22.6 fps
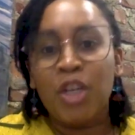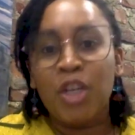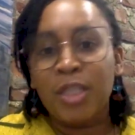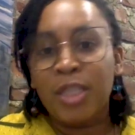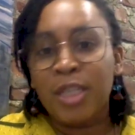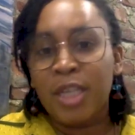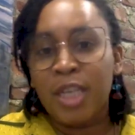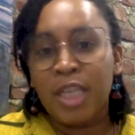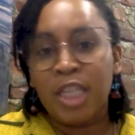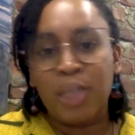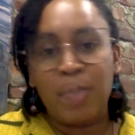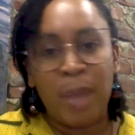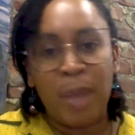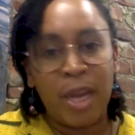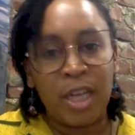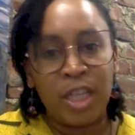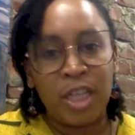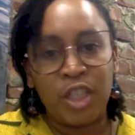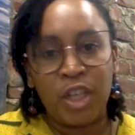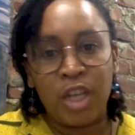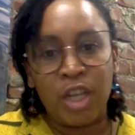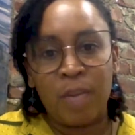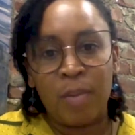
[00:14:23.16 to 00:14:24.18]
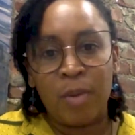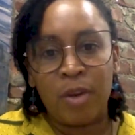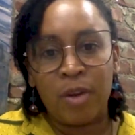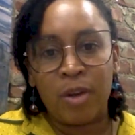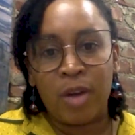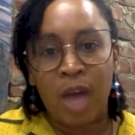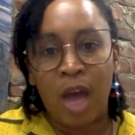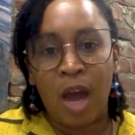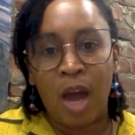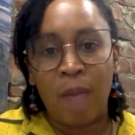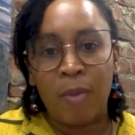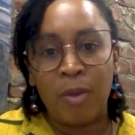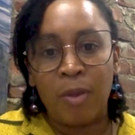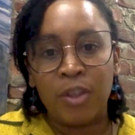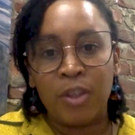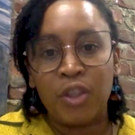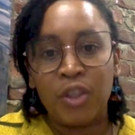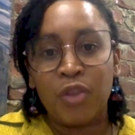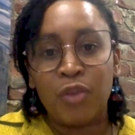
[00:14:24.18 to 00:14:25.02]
City Hispanic Chamber of Commerce